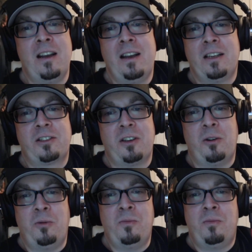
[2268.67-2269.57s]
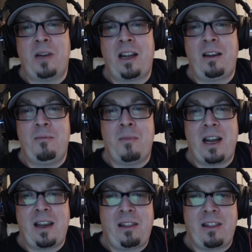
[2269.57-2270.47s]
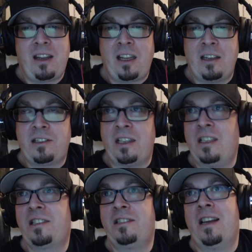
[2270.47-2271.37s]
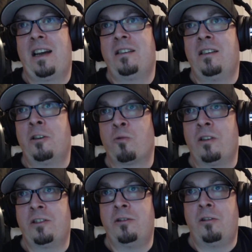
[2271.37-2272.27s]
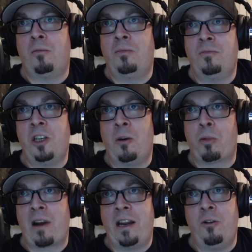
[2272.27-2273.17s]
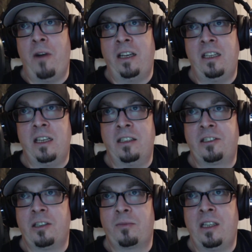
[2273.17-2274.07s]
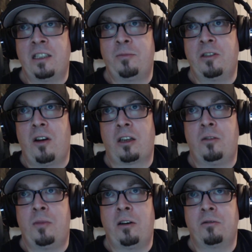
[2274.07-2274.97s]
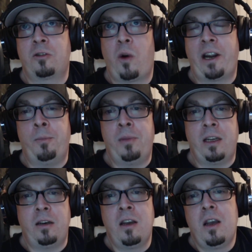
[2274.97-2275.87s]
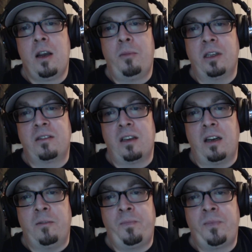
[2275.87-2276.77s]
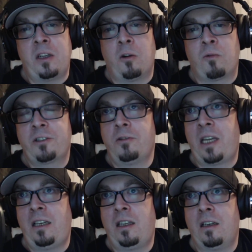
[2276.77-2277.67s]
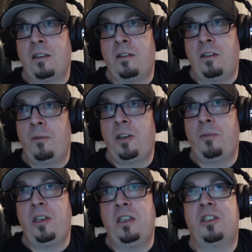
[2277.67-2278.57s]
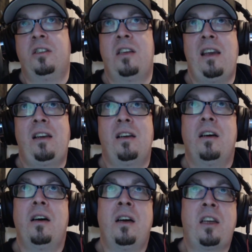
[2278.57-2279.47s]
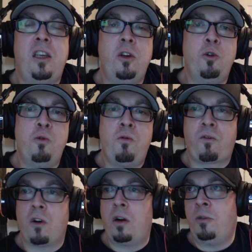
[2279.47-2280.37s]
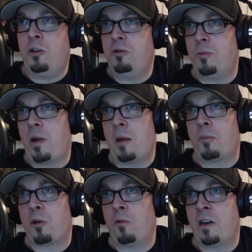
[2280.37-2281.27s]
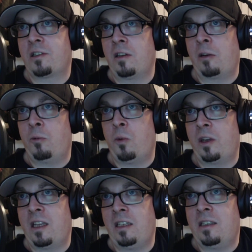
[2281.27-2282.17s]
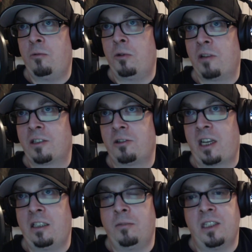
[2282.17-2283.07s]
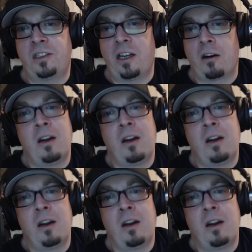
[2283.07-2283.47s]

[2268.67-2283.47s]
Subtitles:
So my thing is, and this is not an original, brand new idea. It's something that's been talked about quite a bit. But WrestleMania, WWE should take a cue from New Japan Pro Wrestling with what they did with Wrestle Kingdom this year.